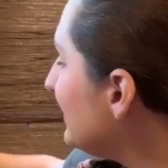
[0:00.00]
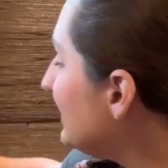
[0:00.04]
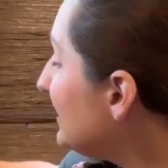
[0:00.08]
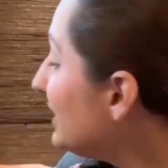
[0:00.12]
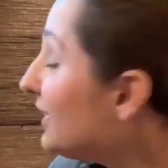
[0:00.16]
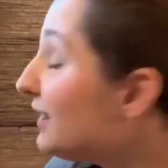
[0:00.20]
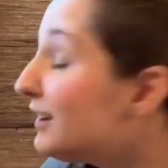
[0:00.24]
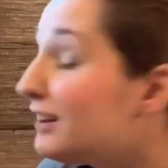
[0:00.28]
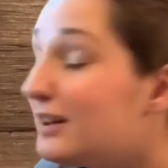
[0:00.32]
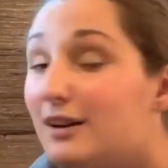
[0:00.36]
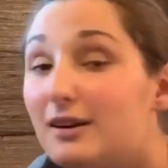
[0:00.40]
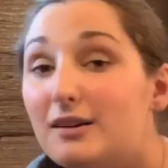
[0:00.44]

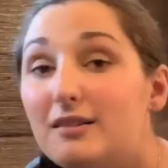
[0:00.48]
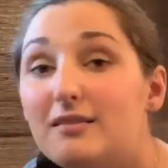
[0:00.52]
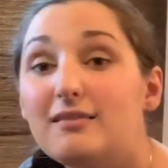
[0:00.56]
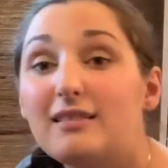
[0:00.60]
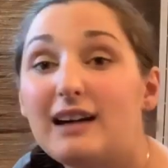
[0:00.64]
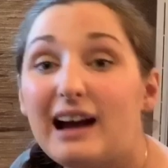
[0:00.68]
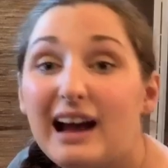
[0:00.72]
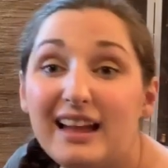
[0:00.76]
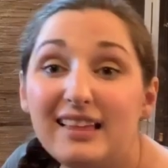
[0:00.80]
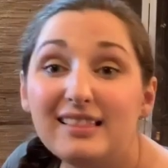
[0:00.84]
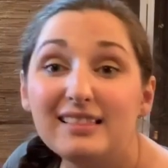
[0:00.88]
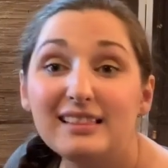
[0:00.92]
you know,
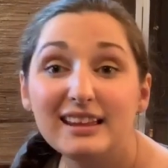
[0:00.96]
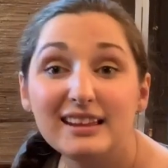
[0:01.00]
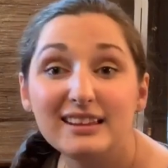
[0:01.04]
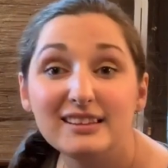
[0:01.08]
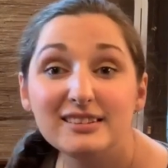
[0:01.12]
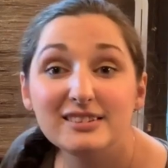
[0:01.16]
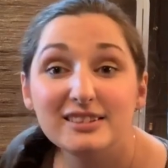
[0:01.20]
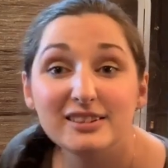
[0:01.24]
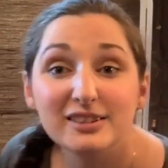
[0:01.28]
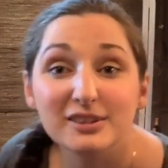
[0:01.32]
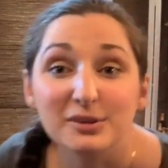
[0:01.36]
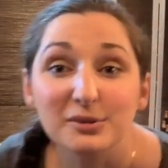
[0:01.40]
I like
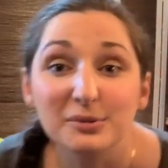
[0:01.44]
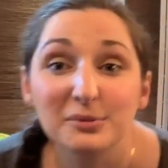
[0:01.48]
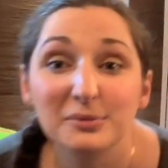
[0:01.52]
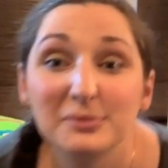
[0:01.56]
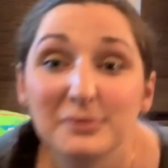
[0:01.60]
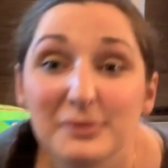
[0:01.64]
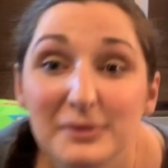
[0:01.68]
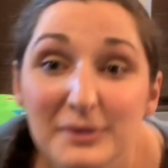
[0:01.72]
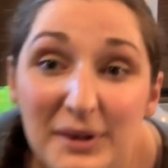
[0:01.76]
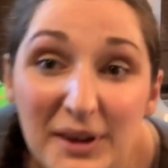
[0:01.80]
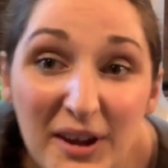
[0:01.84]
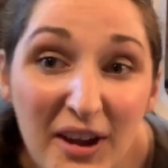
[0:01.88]
to
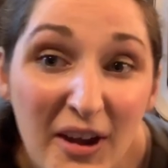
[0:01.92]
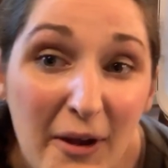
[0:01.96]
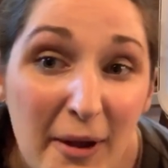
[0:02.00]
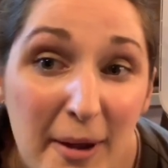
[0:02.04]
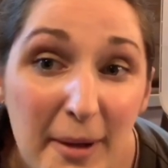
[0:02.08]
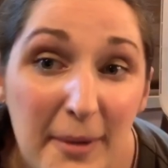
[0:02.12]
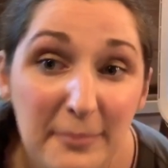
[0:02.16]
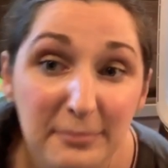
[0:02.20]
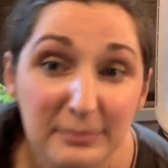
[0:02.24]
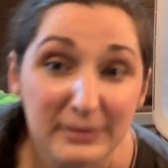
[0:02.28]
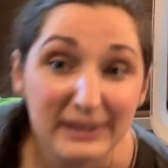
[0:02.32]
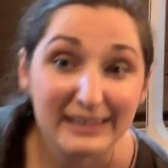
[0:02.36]

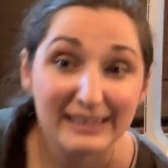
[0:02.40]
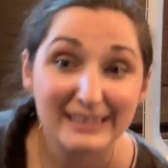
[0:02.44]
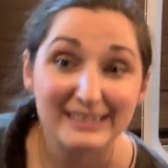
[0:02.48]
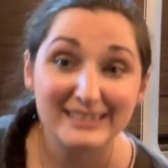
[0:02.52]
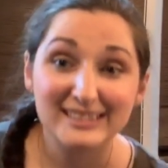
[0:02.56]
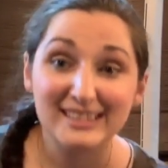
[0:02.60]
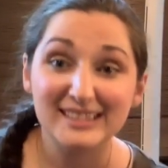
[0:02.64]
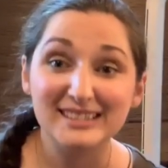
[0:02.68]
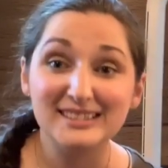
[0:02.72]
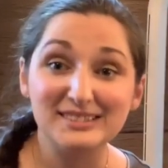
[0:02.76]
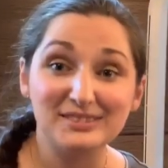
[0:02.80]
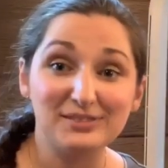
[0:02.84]

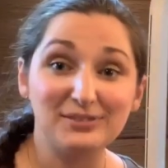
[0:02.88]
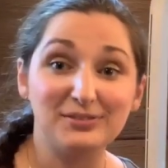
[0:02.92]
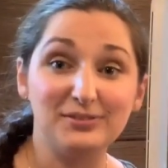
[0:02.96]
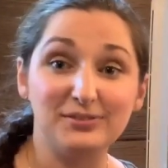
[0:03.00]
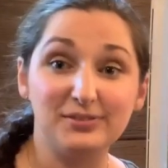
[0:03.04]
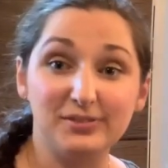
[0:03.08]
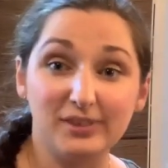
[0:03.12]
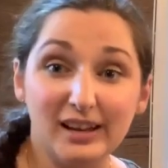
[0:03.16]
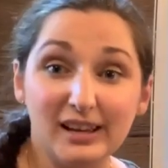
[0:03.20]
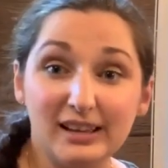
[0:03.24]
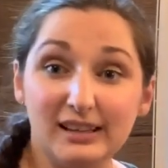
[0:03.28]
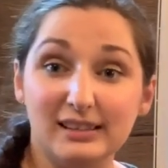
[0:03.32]
because it's
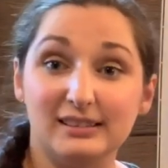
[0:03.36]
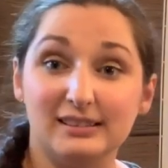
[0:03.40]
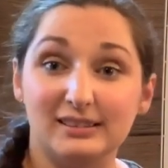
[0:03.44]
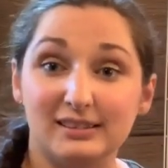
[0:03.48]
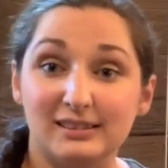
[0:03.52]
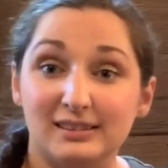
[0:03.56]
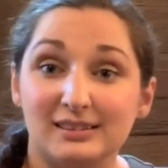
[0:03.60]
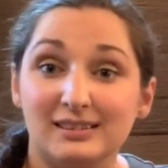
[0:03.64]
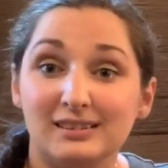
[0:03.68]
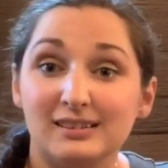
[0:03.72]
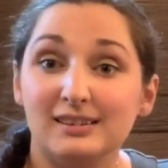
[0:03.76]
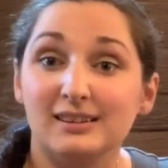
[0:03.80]
fun.
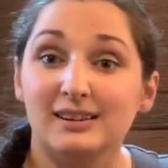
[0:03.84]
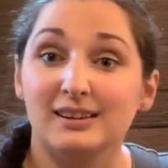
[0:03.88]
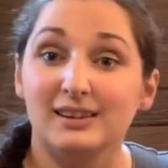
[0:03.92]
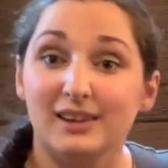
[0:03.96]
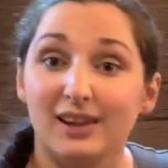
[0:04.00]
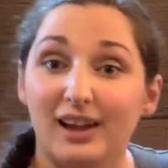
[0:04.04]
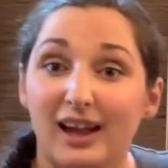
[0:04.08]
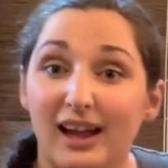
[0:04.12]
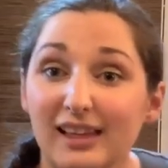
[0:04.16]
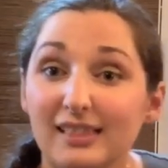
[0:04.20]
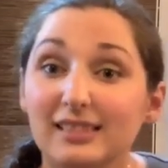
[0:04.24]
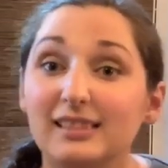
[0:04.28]

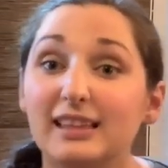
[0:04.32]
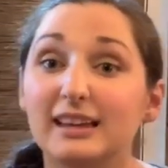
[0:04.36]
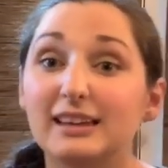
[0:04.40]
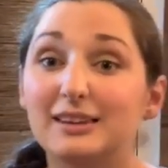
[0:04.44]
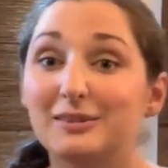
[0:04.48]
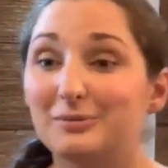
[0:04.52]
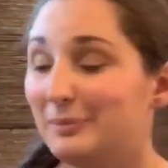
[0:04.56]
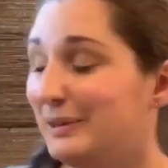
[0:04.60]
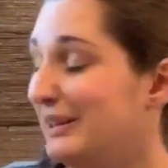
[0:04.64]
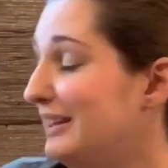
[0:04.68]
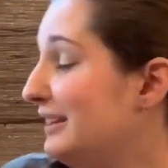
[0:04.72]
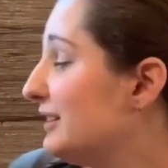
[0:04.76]
I like
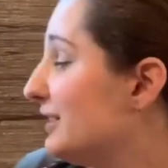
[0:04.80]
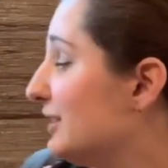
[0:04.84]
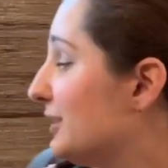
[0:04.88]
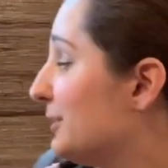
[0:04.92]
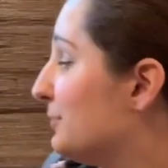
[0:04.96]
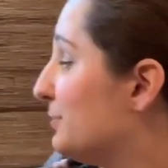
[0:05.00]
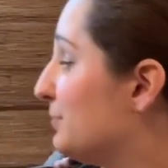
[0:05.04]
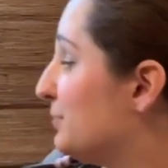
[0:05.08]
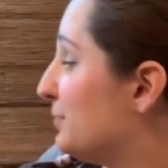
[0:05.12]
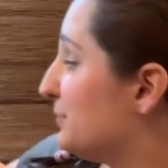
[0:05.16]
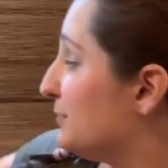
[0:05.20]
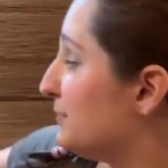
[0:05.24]
makeup.